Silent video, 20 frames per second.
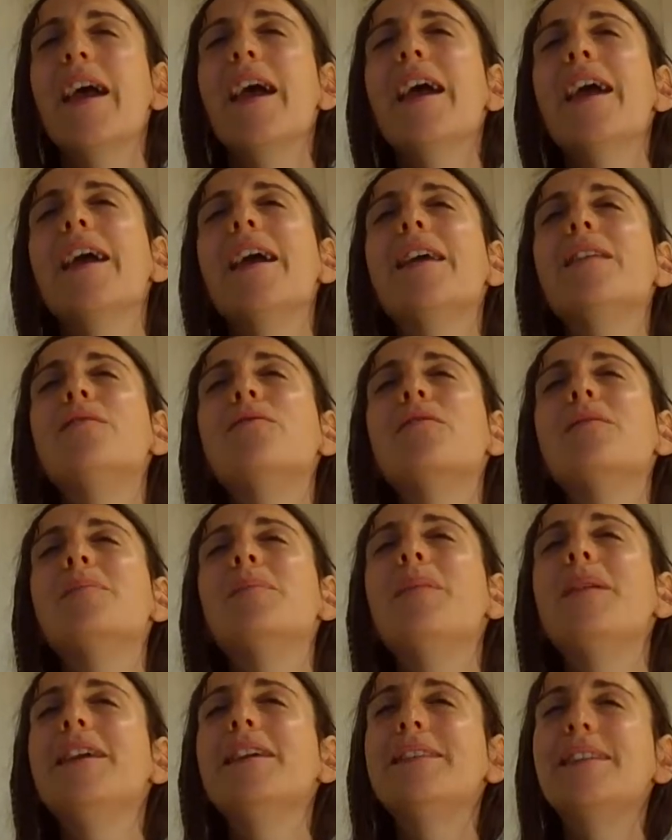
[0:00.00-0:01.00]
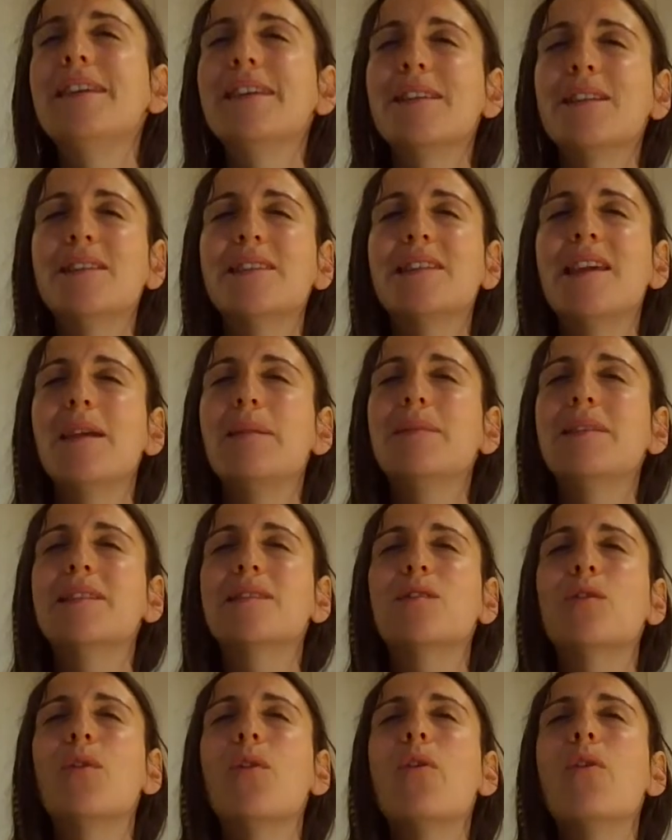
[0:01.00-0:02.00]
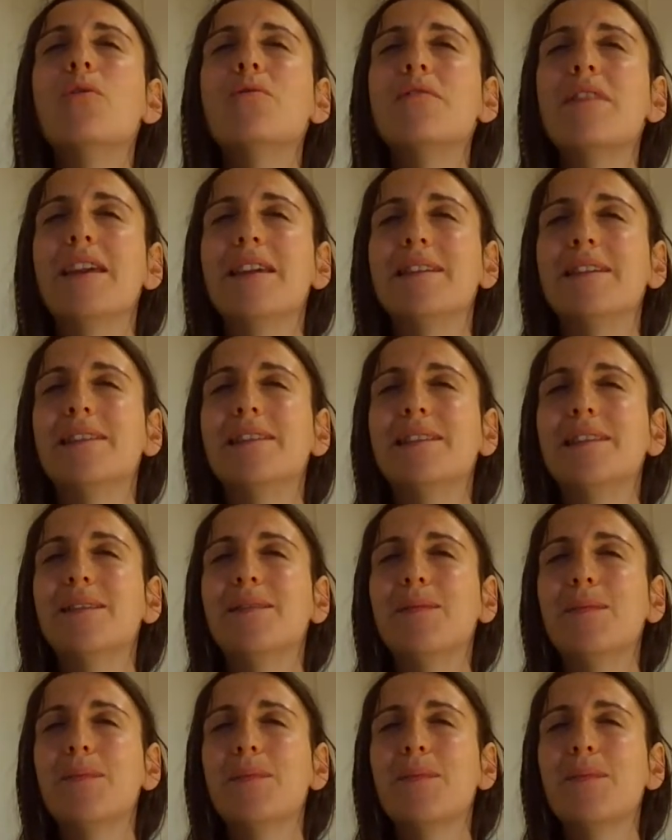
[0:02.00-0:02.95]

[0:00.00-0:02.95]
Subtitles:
and repeating the same stories.